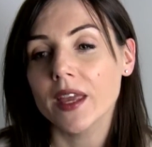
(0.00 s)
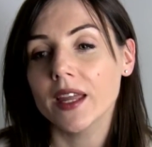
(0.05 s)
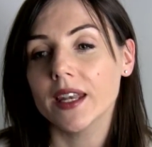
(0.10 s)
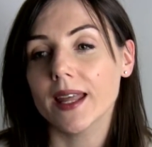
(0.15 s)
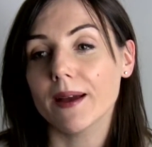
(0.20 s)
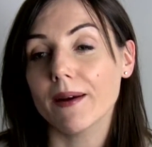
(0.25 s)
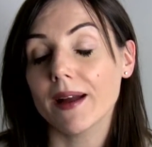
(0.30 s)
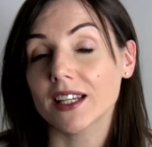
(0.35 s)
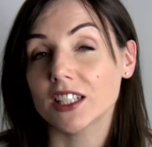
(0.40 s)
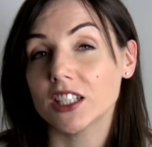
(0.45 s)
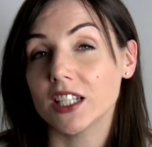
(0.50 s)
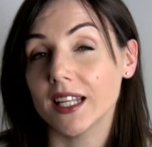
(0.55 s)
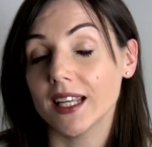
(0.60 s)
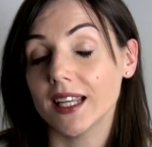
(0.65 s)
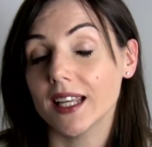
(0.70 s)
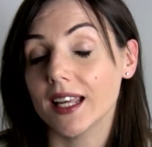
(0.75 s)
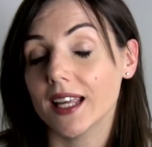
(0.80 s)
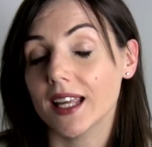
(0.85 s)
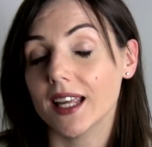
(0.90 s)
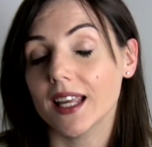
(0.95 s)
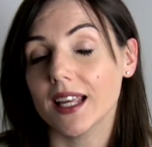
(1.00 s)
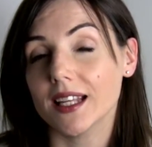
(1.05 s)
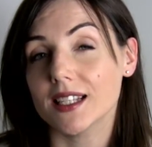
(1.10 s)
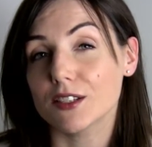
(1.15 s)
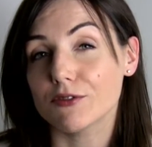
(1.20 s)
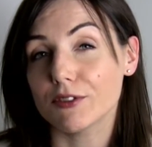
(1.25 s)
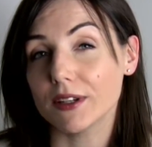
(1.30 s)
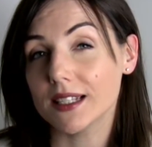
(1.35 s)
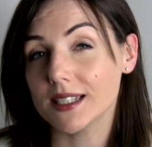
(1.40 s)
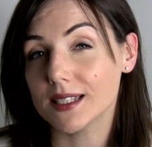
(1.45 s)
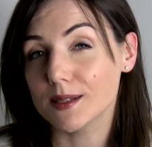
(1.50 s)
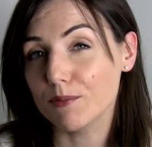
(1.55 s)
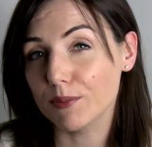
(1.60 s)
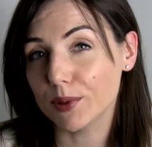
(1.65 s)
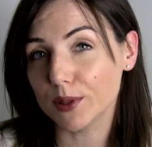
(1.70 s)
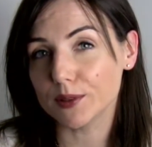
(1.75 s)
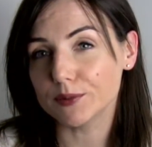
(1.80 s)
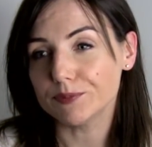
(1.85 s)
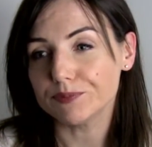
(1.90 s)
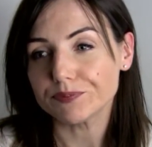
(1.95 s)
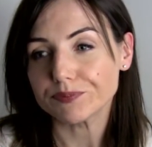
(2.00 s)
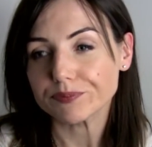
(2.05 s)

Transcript: Now actually, it's really simple.